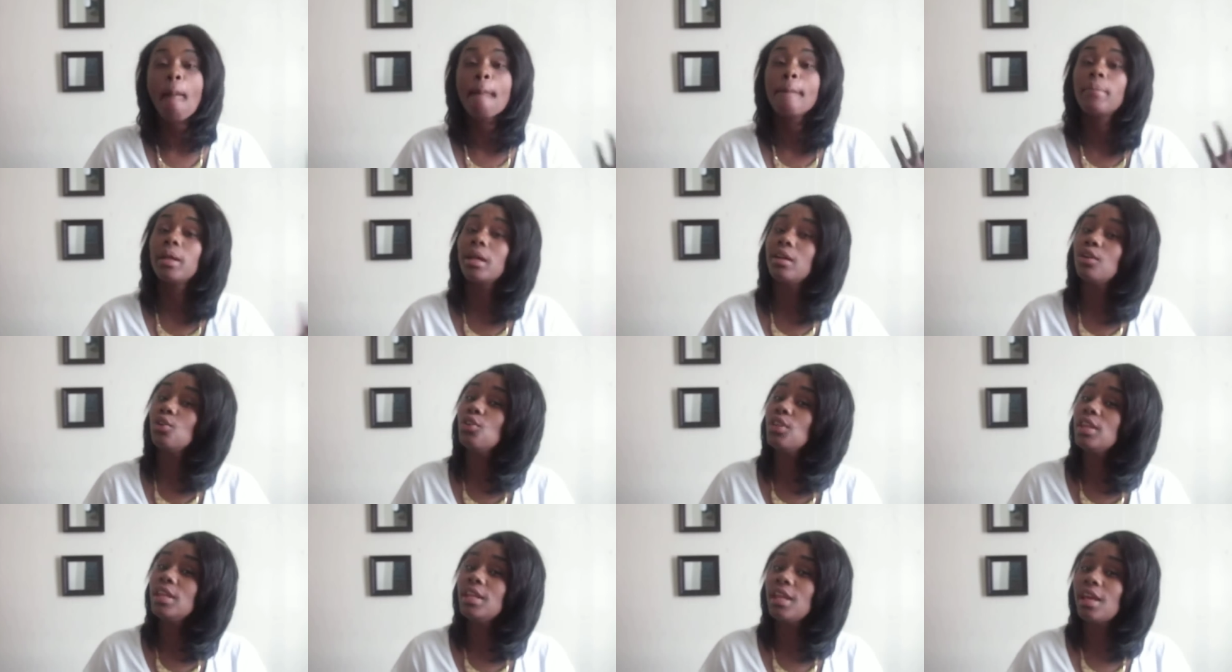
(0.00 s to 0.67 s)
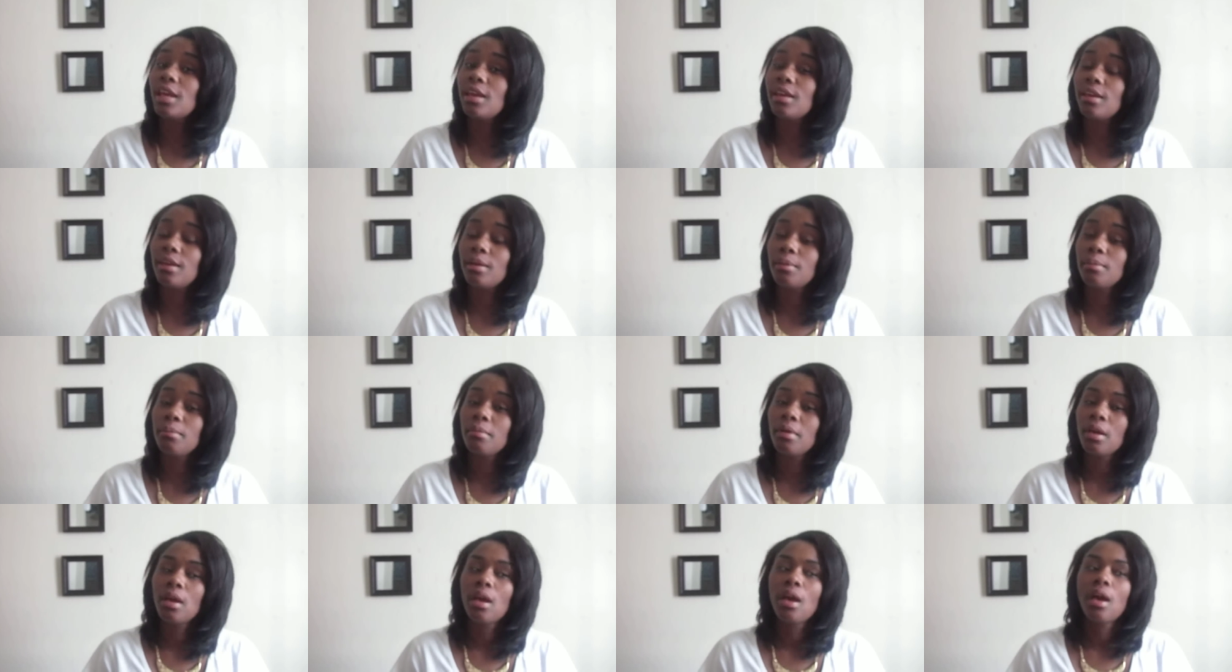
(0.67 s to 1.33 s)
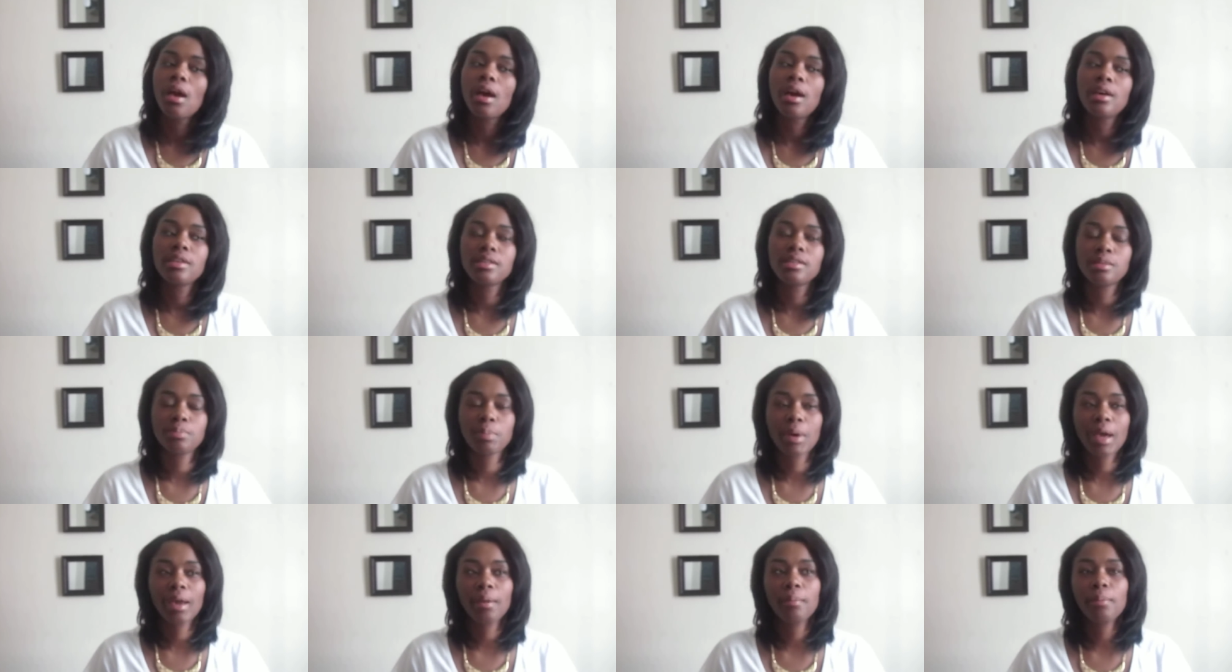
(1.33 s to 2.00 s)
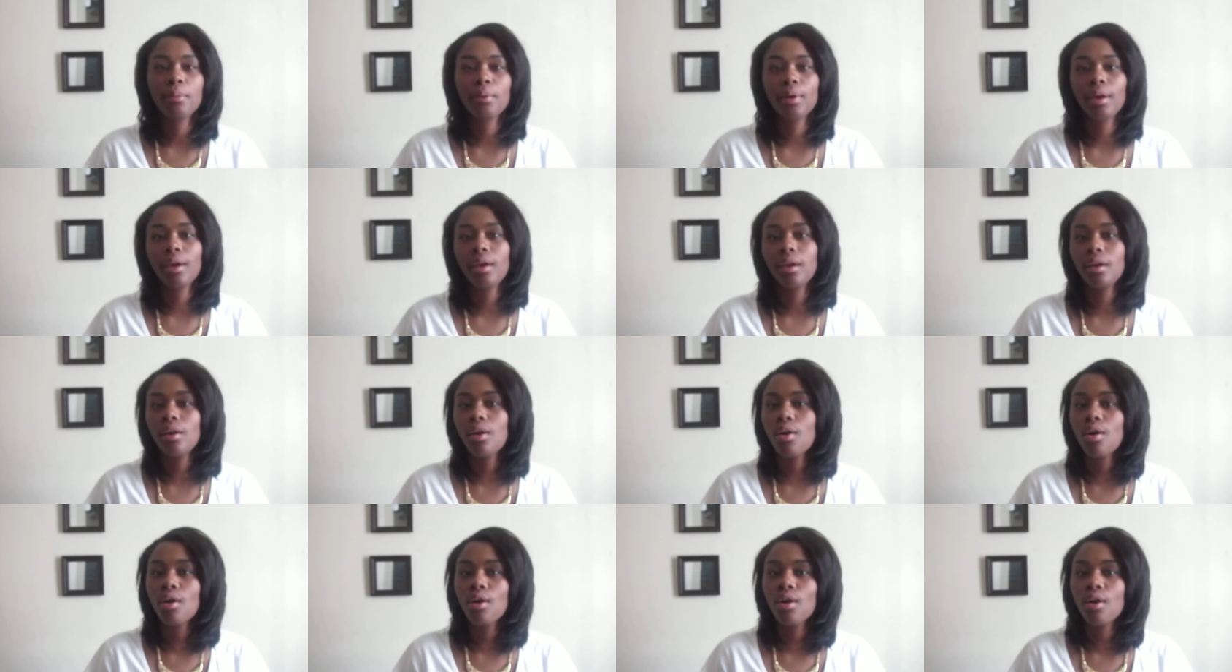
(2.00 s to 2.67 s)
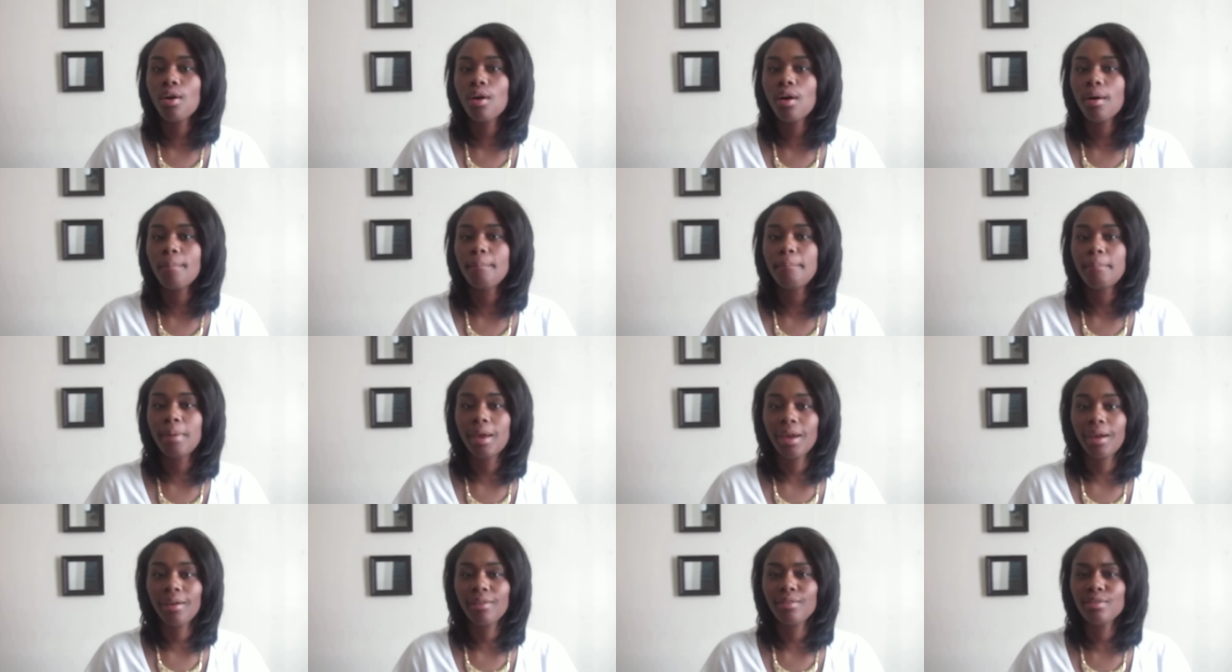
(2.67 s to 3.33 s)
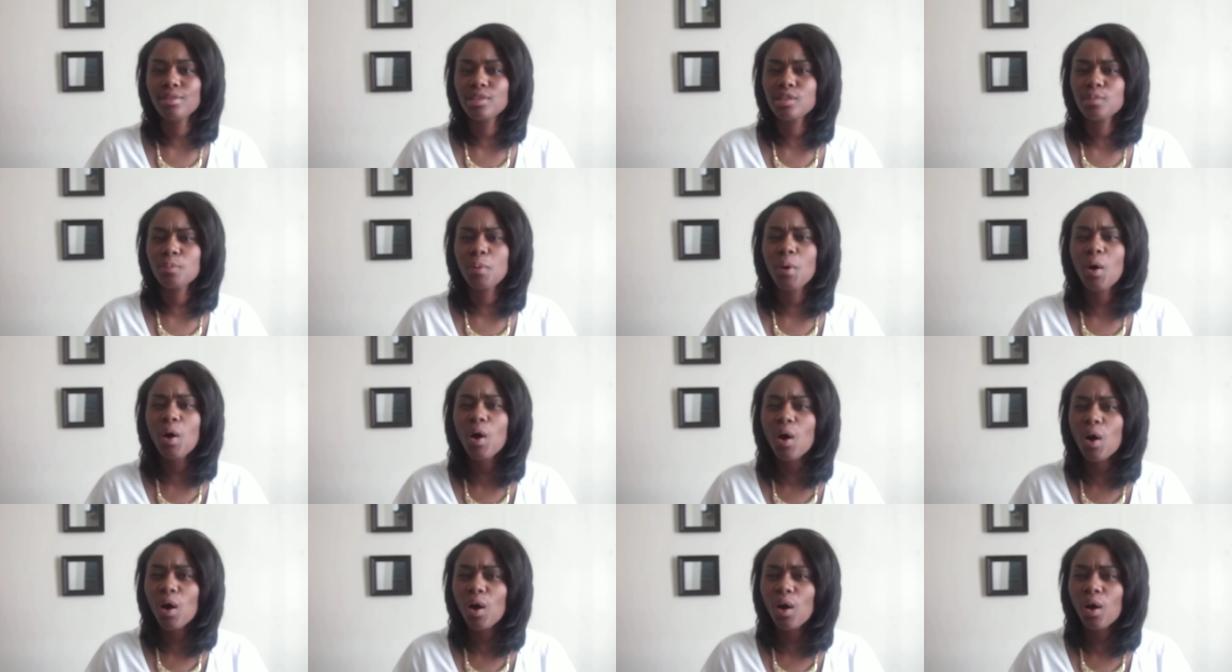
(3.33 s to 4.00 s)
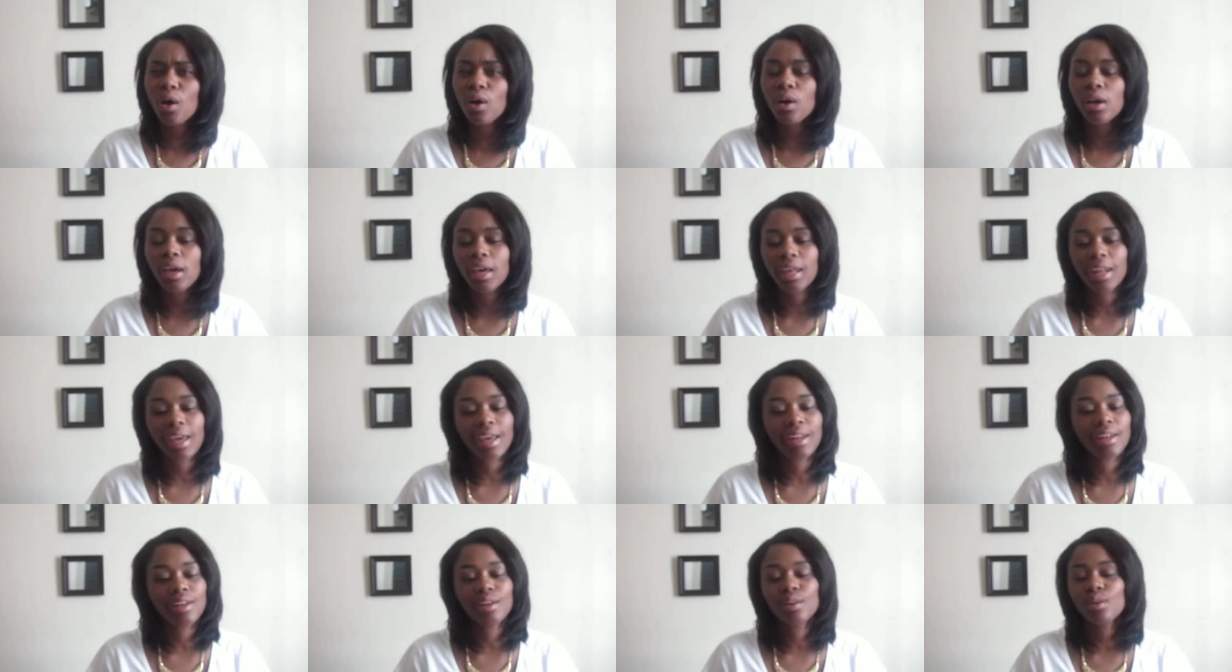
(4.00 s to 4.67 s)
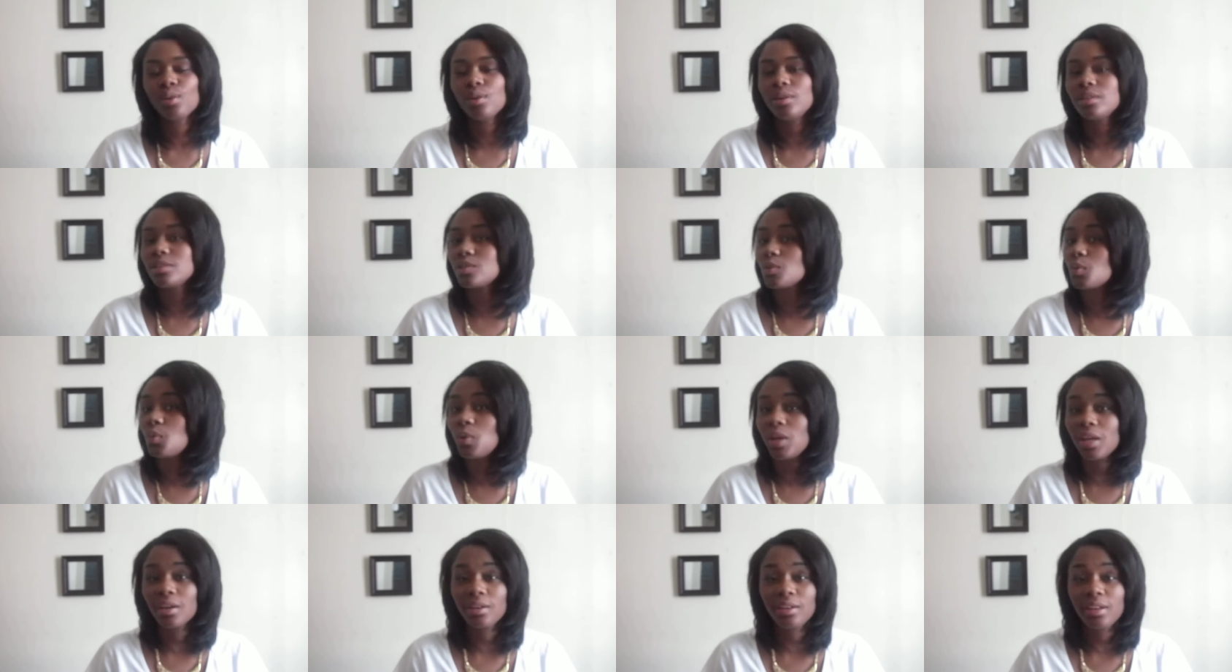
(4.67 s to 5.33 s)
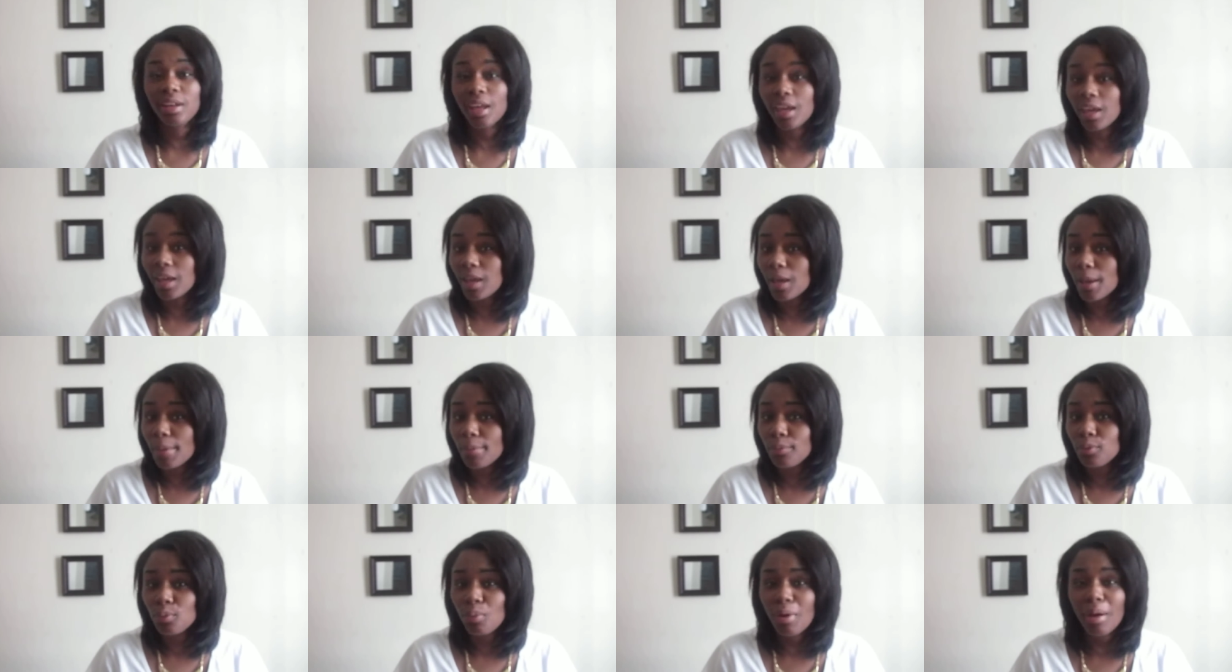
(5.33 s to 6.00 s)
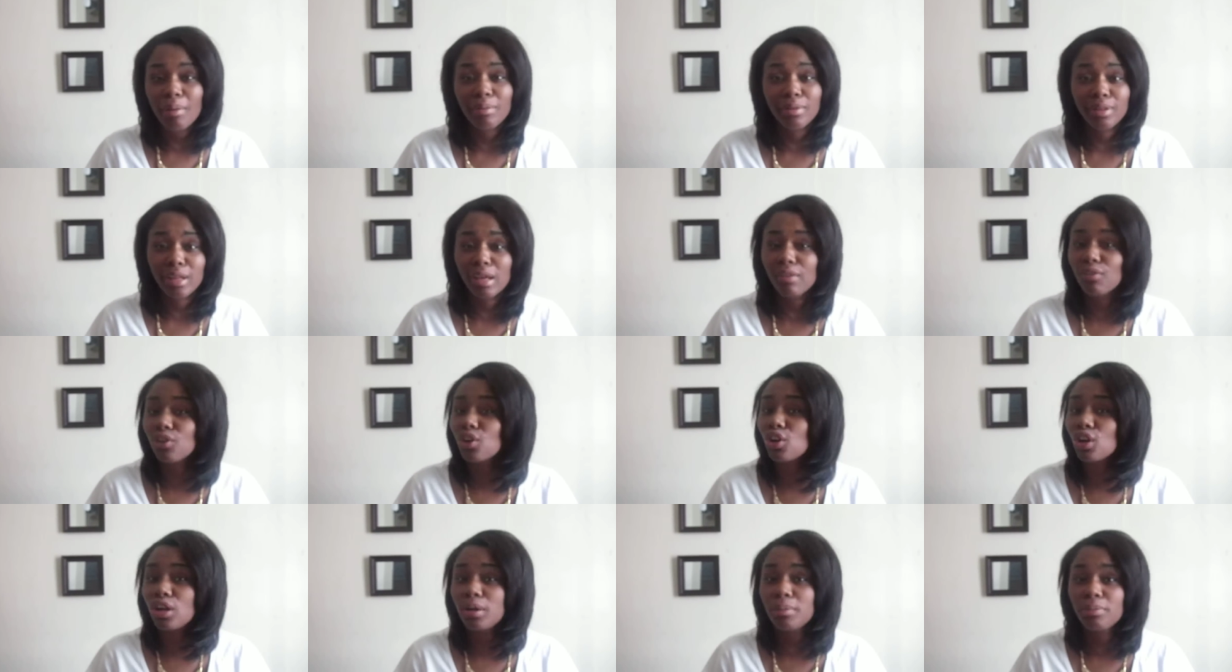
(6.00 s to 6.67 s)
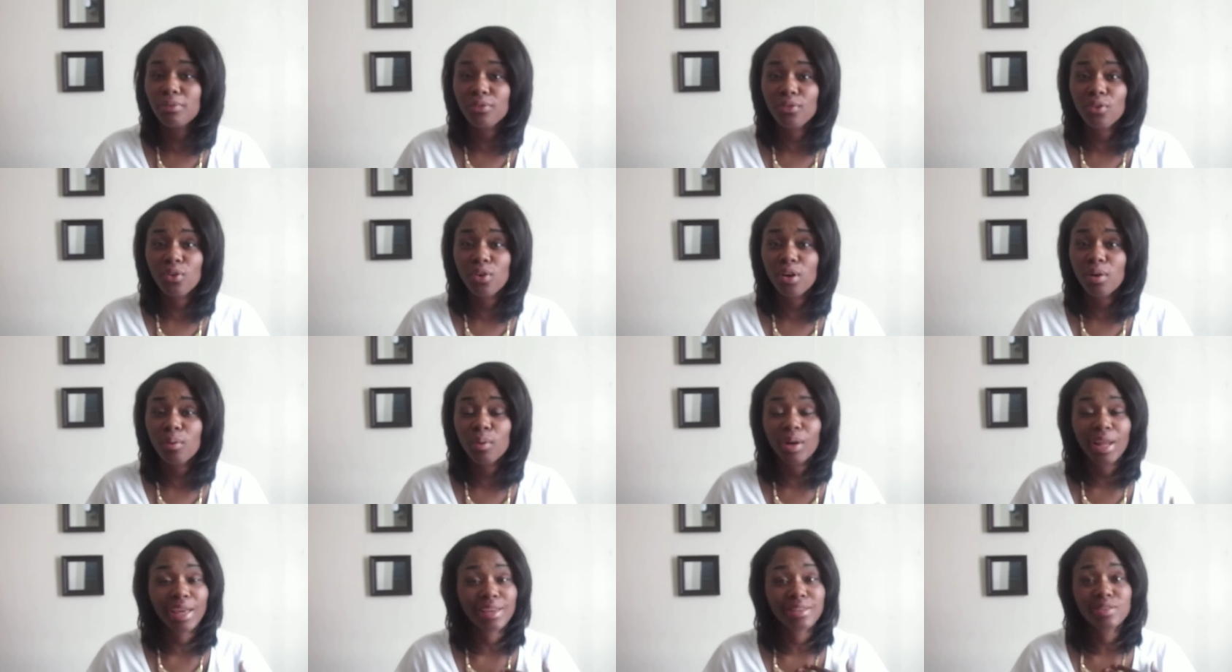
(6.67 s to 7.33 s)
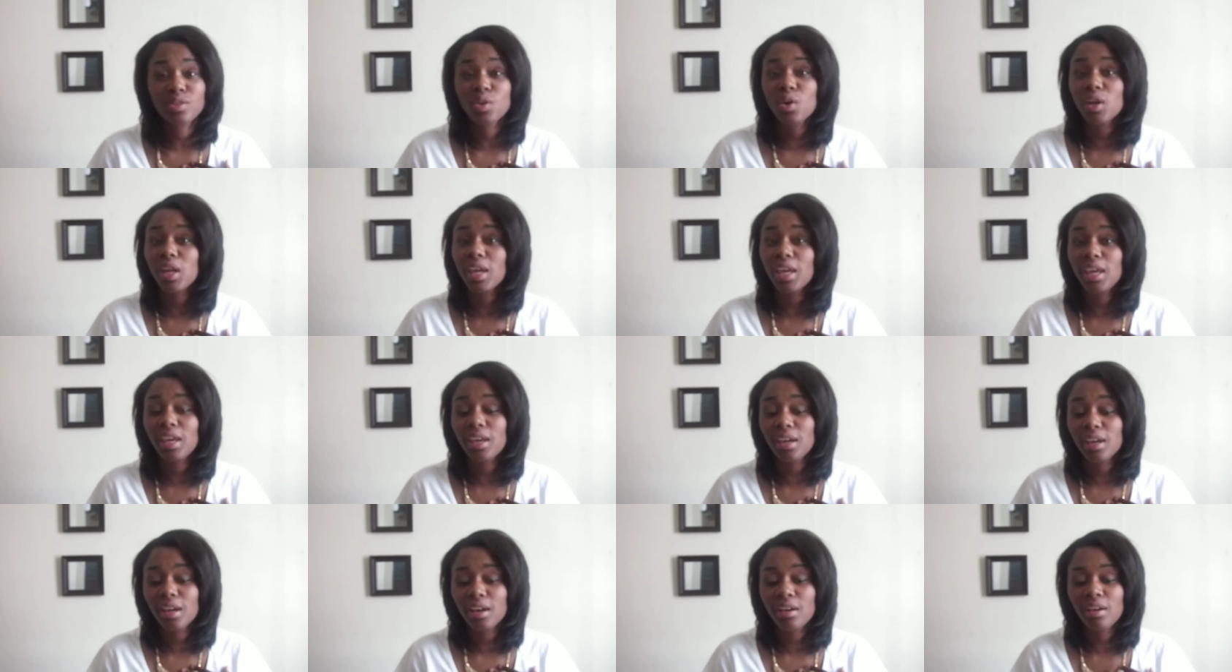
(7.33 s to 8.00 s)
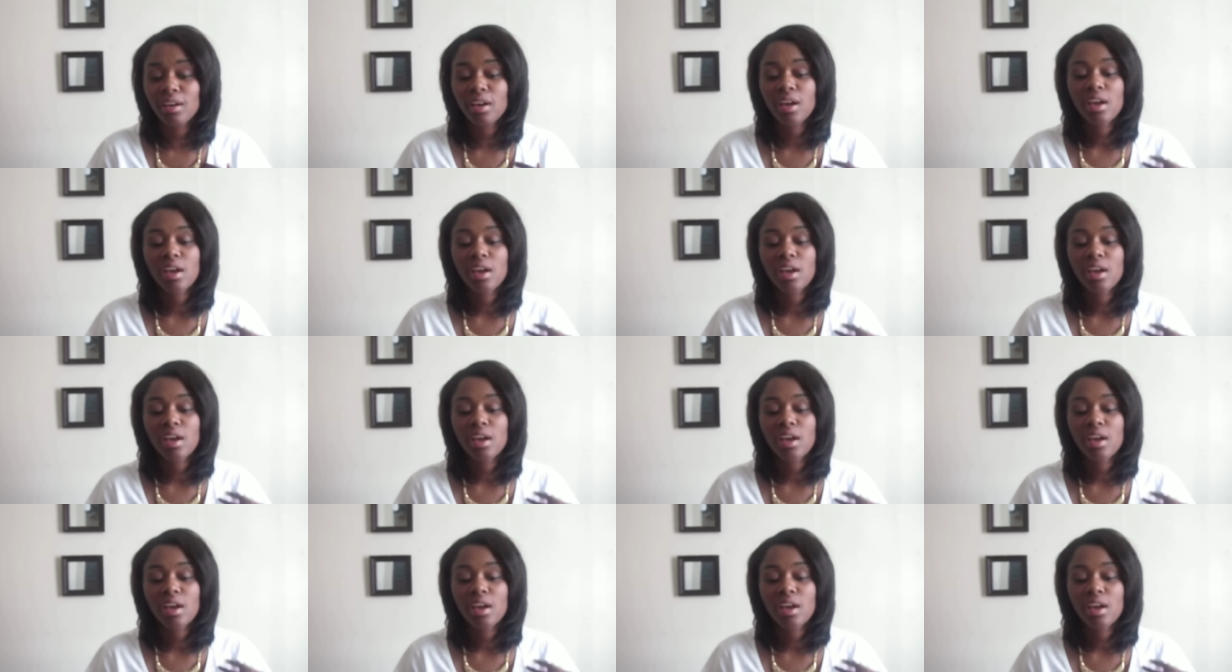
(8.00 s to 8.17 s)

But I know the name, it's by a brand called Marispol, and I know it's a weird name. Probably never heard it before. When I saw the hair,